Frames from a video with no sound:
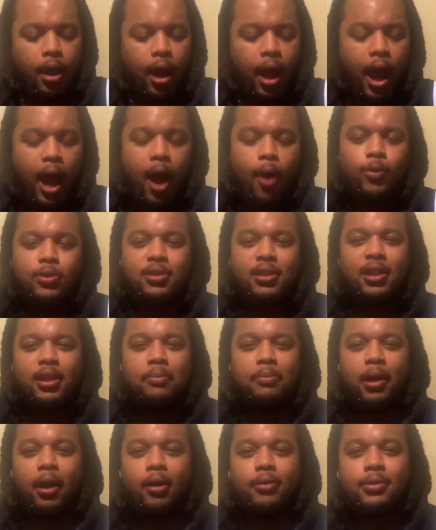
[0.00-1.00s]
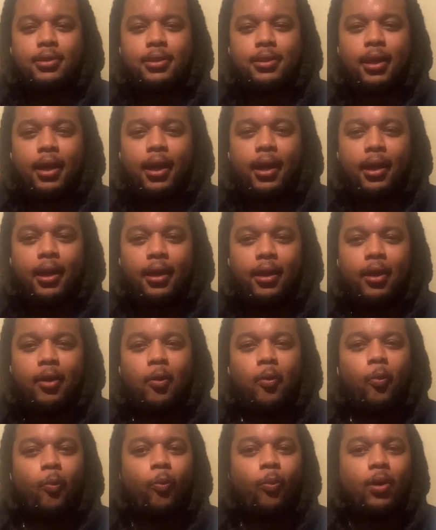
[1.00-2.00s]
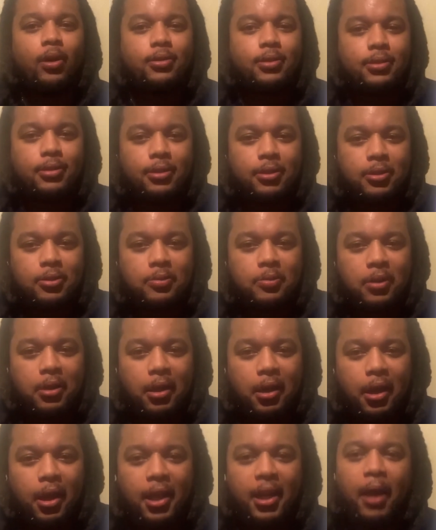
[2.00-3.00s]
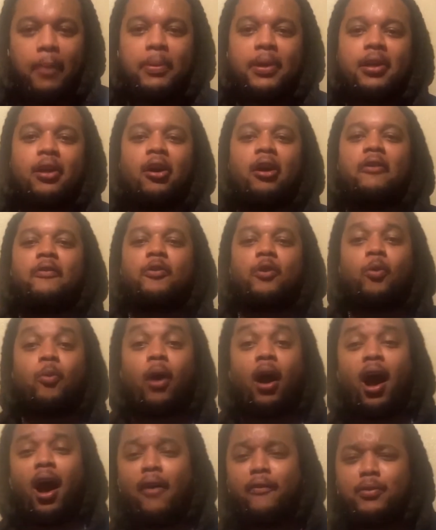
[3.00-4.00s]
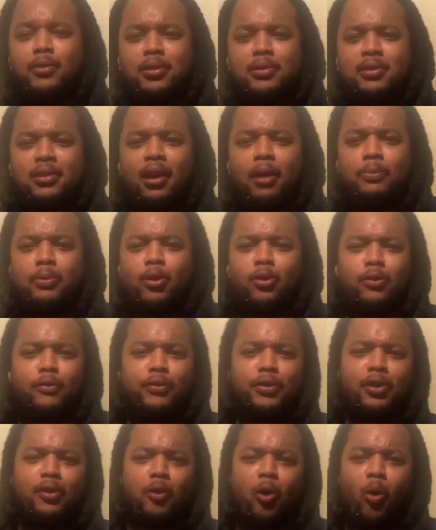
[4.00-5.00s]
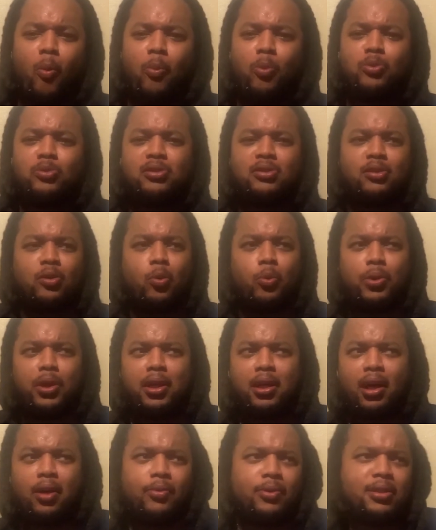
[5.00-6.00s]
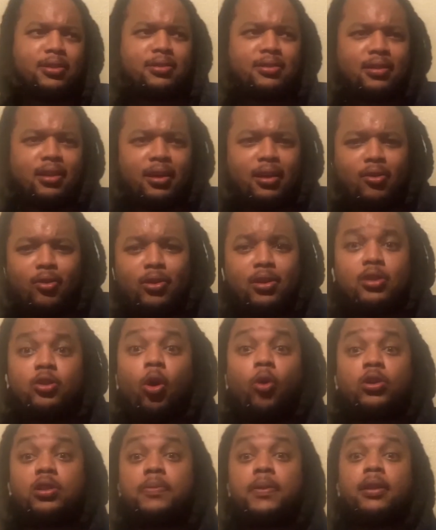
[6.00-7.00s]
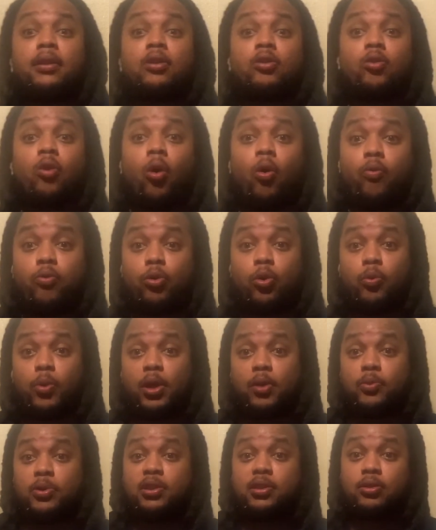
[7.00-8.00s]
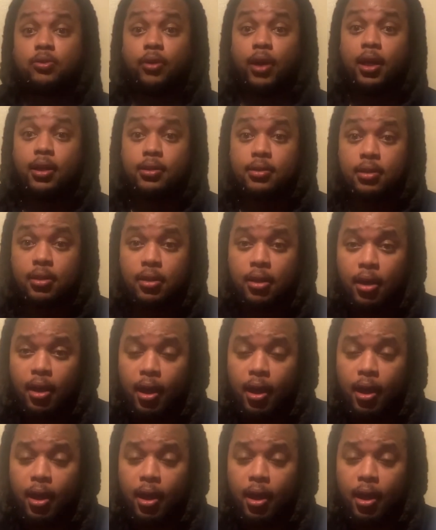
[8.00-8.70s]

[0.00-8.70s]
I was thinking about today what to do, and I've been gone for a while. I haven't uploaded a video almost a week, I want to say, or no, it's been a little over a week, which is crazy